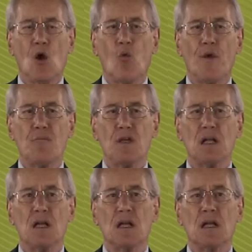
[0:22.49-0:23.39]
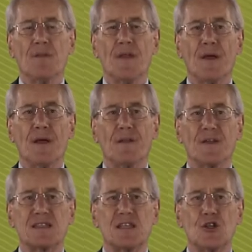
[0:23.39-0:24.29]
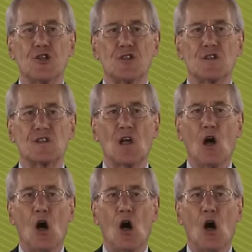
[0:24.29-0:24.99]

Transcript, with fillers: we mean the decisions